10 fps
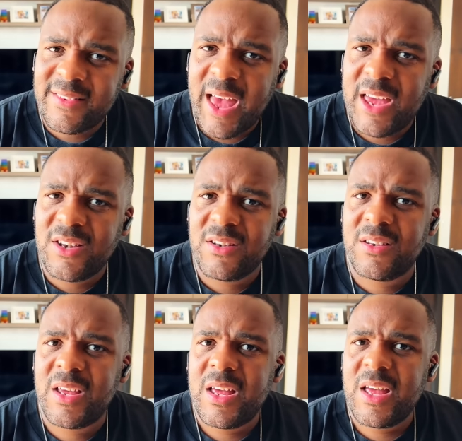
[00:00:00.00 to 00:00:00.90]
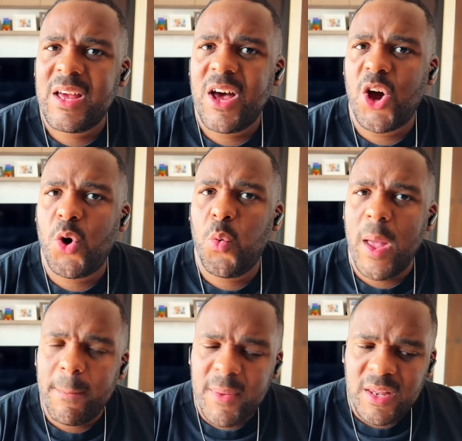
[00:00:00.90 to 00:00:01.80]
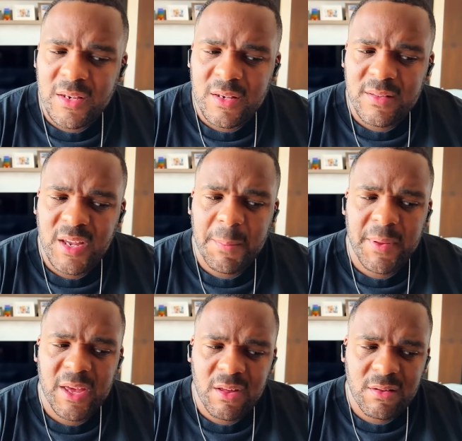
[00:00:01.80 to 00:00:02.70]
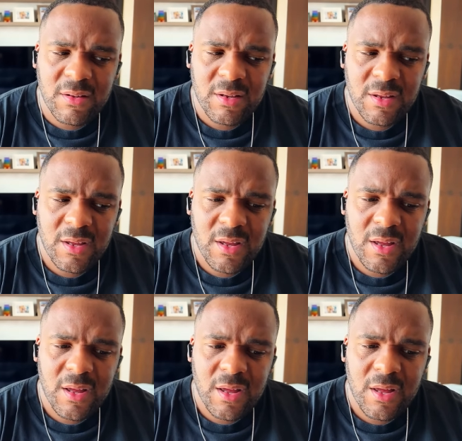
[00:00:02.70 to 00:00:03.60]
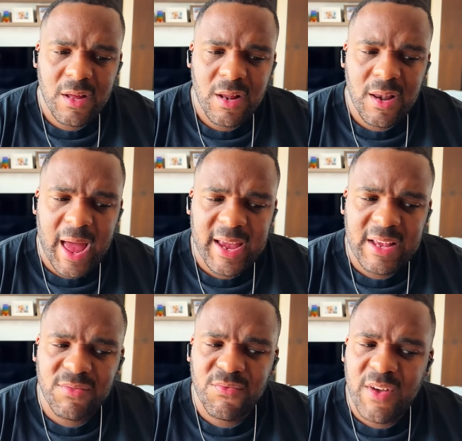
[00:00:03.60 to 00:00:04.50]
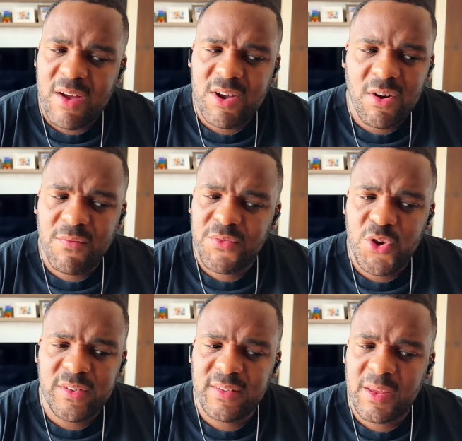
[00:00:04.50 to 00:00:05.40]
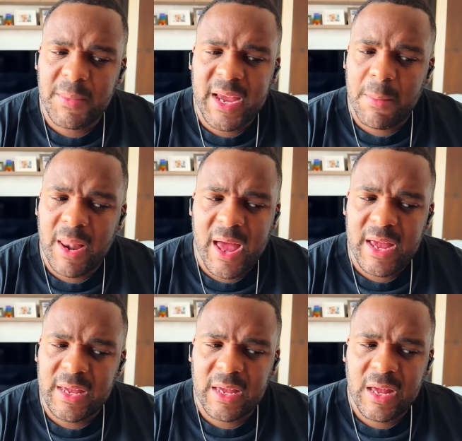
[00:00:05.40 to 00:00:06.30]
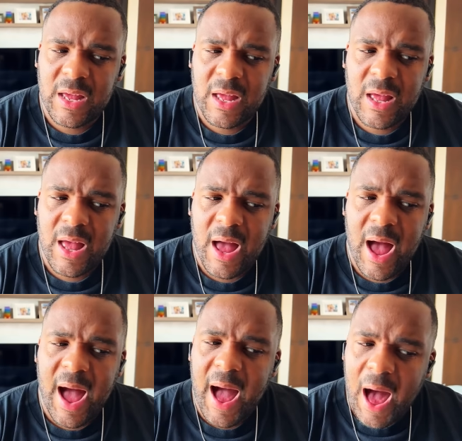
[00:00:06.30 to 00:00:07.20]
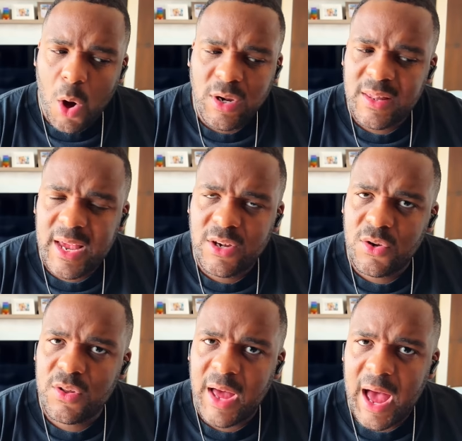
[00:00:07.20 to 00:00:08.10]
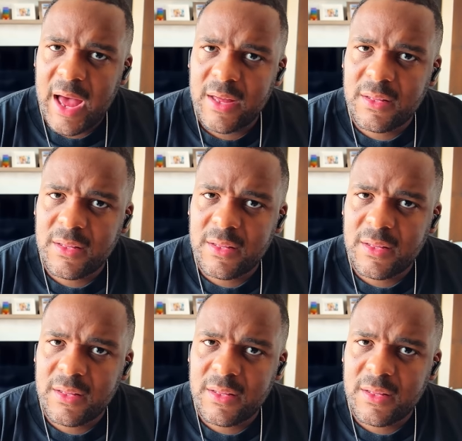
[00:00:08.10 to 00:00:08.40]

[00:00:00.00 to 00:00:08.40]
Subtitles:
and equipment to build? Like, it's very confusing to me. I'm like, how did they do that?